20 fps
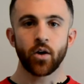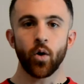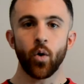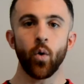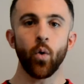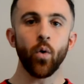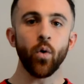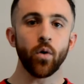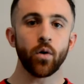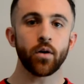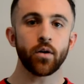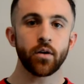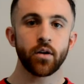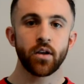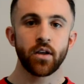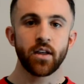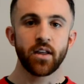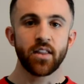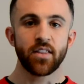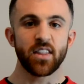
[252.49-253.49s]
Or
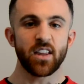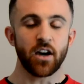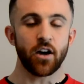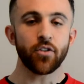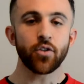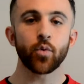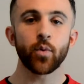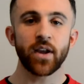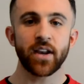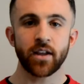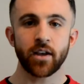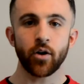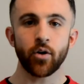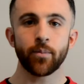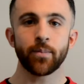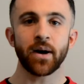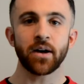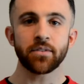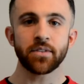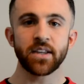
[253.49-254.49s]
the other way to go
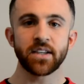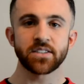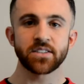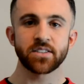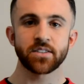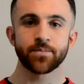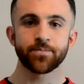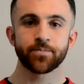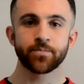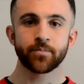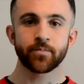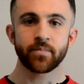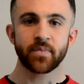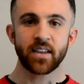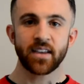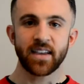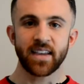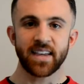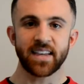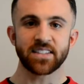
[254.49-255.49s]
about this
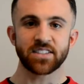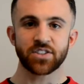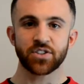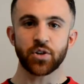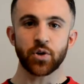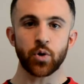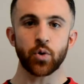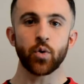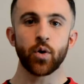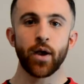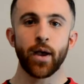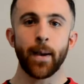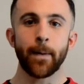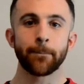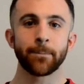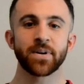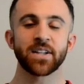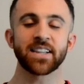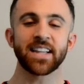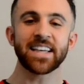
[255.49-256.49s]
is to
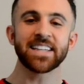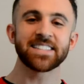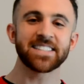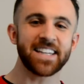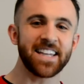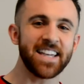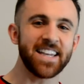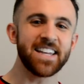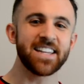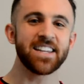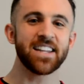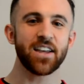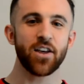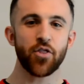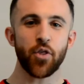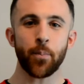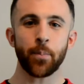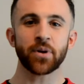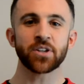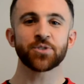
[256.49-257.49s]
place in
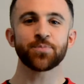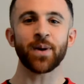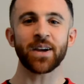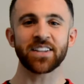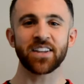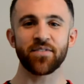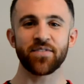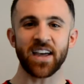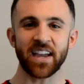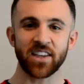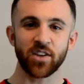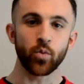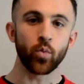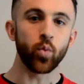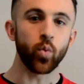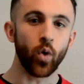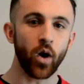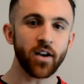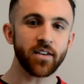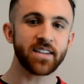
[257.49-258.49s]
the perspective that you
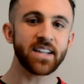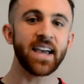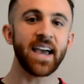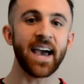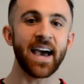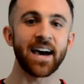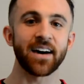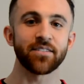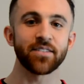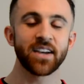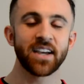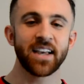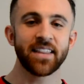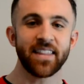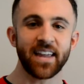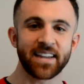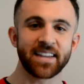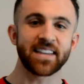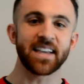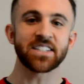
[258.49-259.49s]
want to have
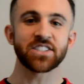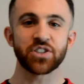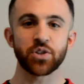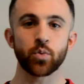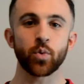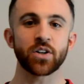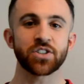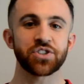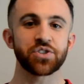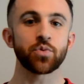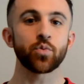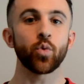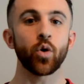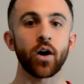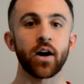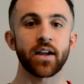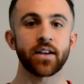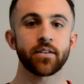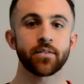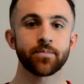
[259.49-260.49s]
that gets you what you
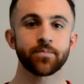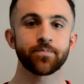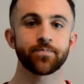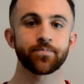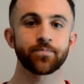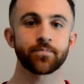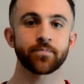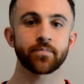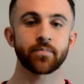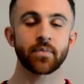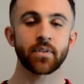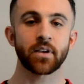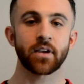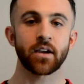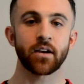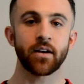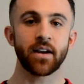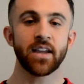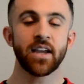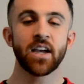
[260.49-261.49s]
want.
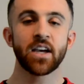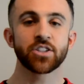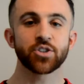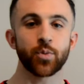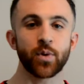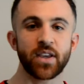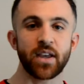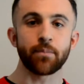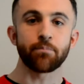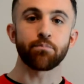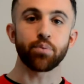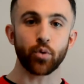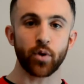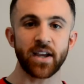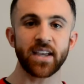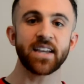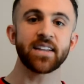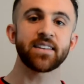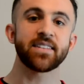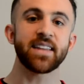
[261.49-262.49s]
Right? So we can
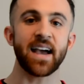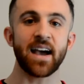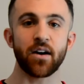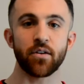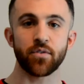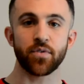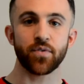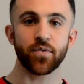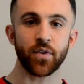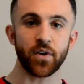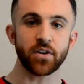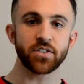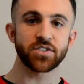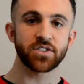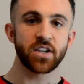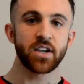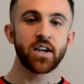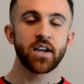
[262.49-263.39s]
break it down first